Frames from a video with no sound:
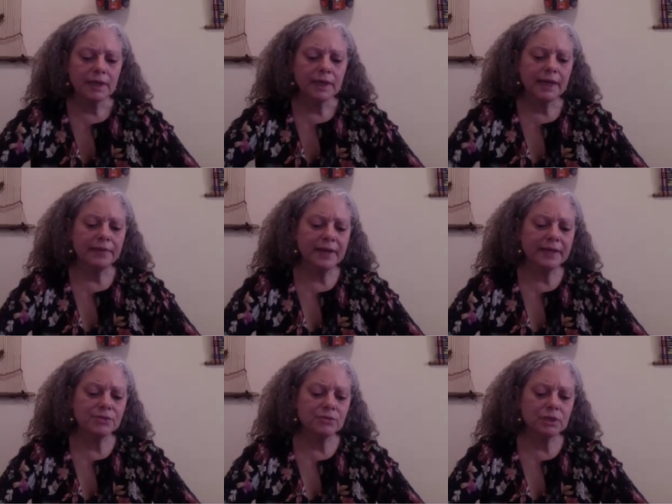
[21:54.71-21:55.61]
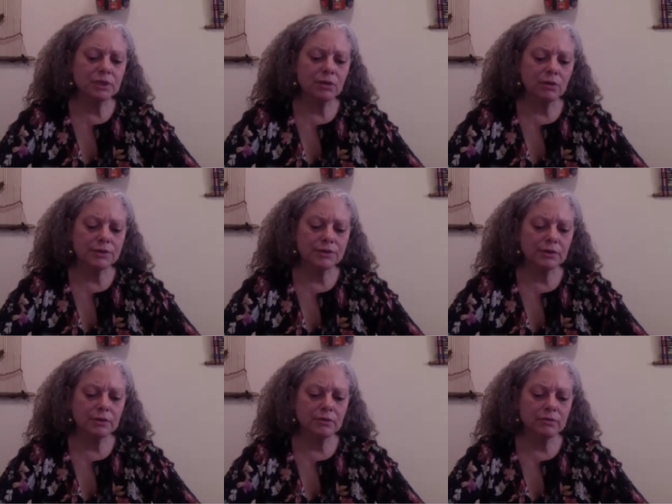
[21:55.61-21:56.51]
and that's really
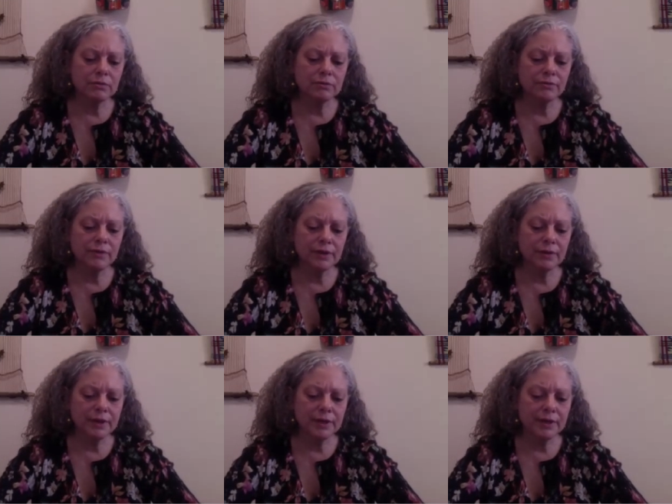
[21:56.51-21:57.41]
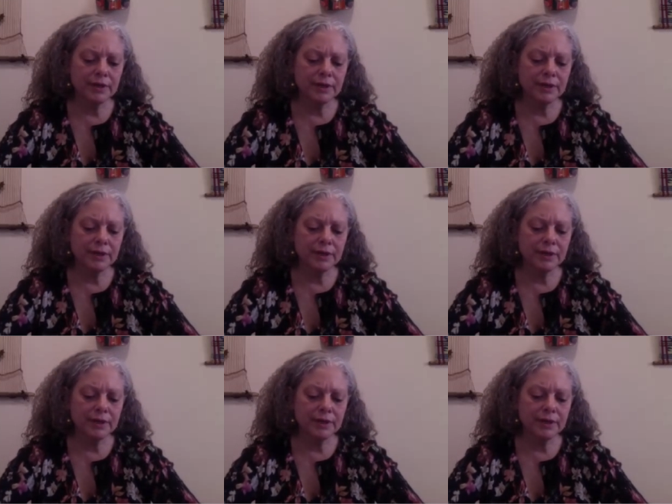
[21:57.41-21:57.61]
also very